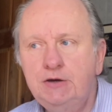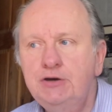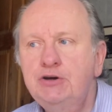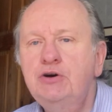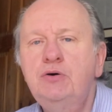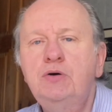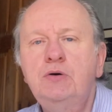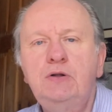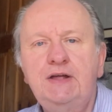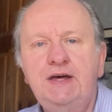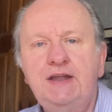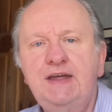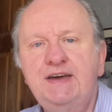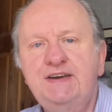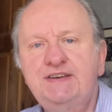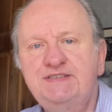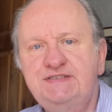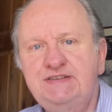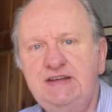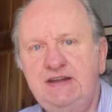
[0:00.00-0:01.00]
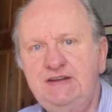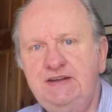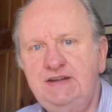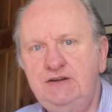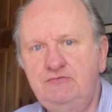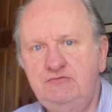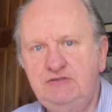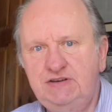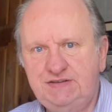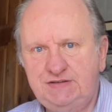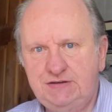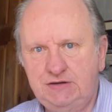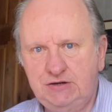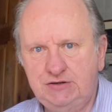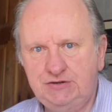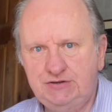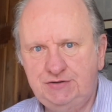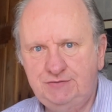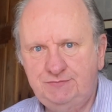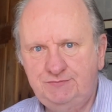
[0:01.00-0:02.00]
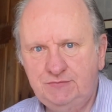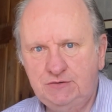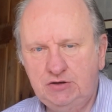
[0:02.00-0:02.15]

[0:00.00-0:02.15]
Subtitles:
Call it extended research.